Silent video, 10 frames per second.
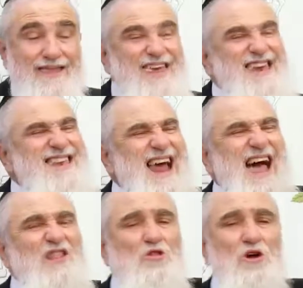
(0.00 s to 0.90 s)
They're
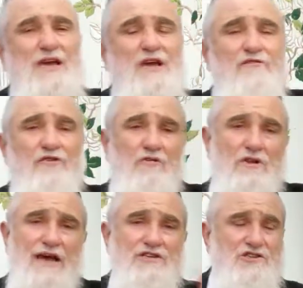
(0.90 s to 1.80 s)
not looking for a
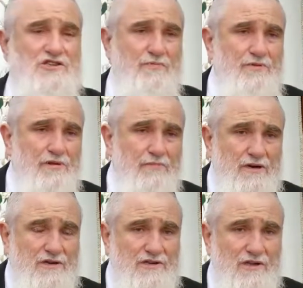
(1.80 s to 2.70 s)
relationship with the
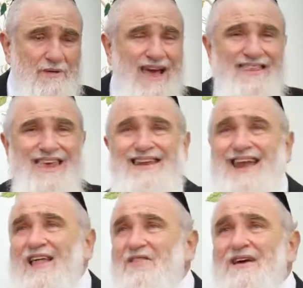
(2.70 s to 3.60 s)
Rabbanah Shalom. They're
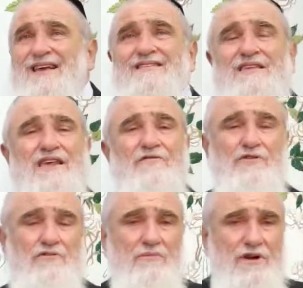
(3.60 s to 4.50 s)
not looking to live
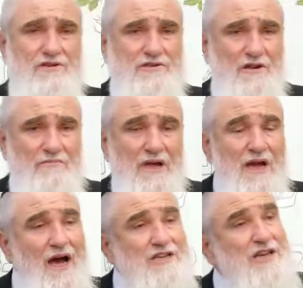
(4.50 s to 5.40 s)
with the Rabbanah Shalom.
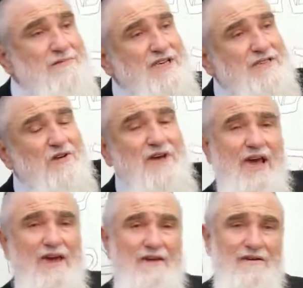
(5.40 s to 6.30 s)
Hashem says,
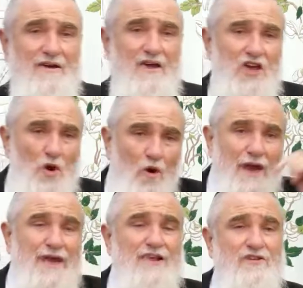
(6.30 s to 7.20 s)
"Okay, you
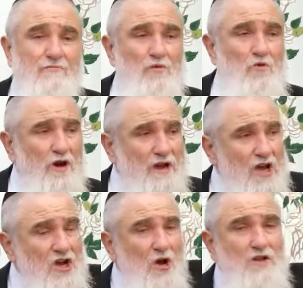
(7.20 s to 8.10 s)
want to get some reward?
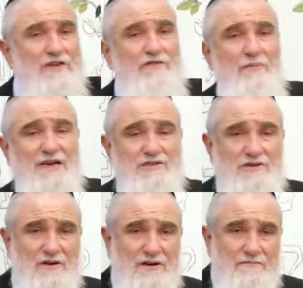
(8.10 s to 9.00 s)
Go live in my
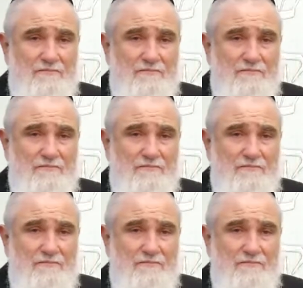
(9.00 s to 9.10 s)
sukkah."